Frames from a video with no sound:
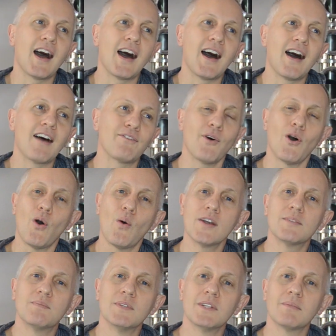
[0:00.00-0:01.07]
I've
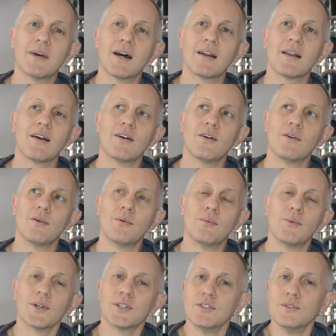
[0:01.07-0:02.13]
always been about
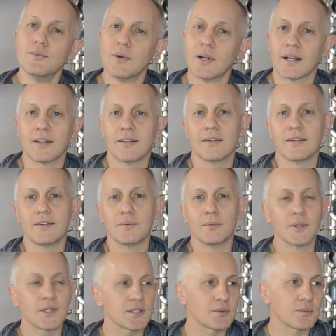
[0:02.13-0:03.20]
what you want.
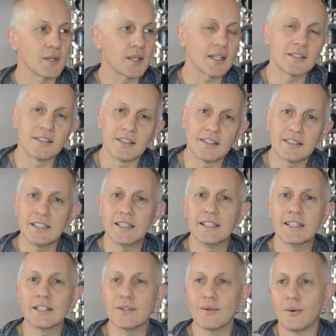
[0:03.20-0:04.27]
Whether it's
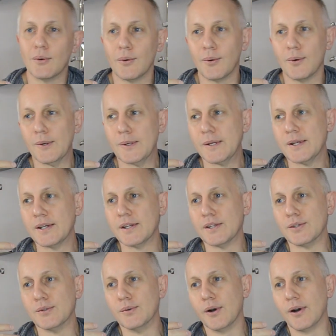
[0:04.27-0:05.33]
distilling or
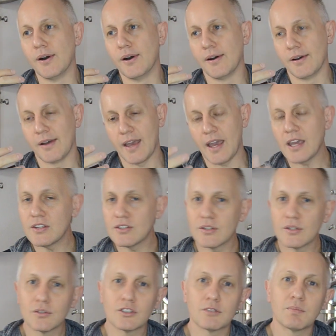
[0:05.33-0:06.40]
you are
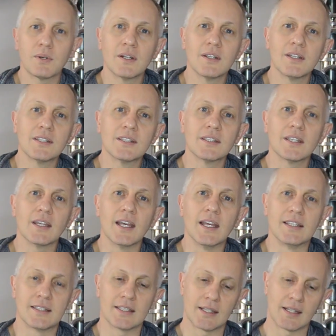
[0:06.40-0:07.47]
aging your spirits,
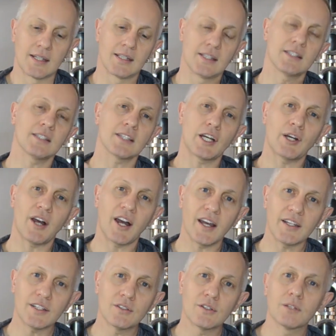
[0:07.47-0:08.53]
this is how
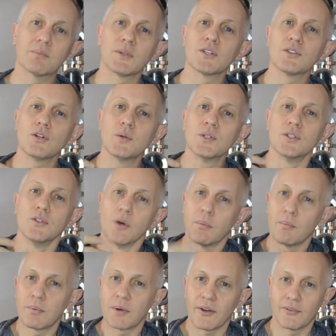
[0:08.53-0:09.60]
I do it, but it's always your
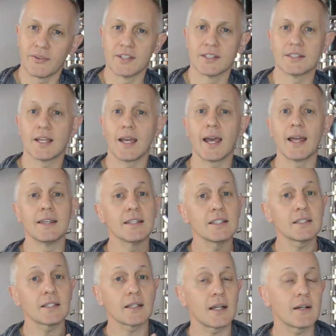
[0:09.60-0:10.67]
preference. And
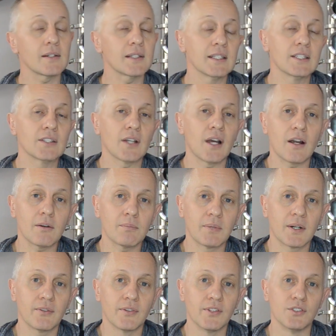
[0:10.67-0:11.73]
this currently is our
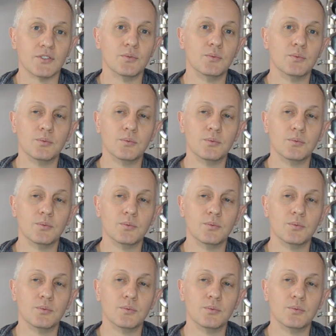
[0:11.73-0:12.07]
preference.